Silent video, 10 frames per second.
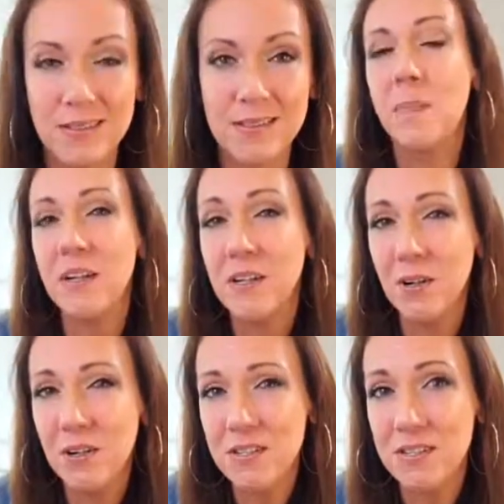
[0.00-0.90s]
But a
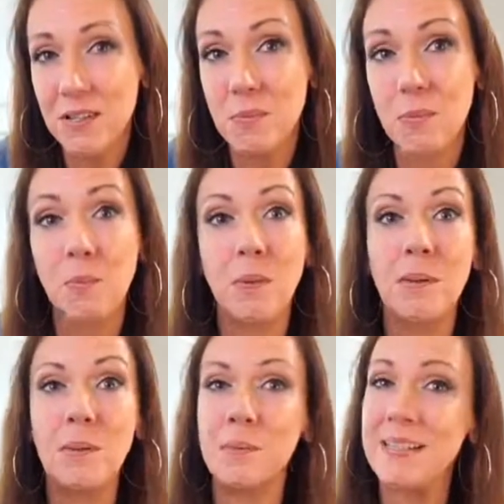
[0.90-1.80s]
narcissist
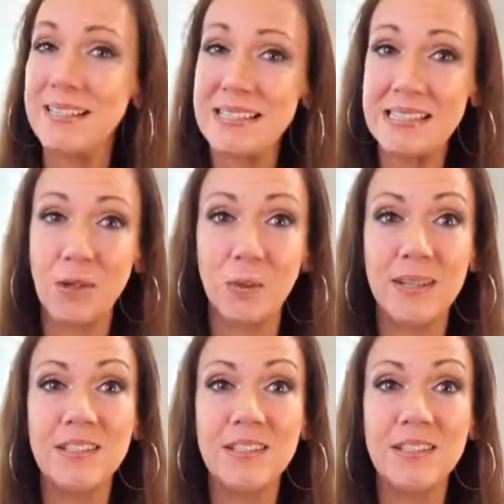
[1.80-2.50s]
probably isn't going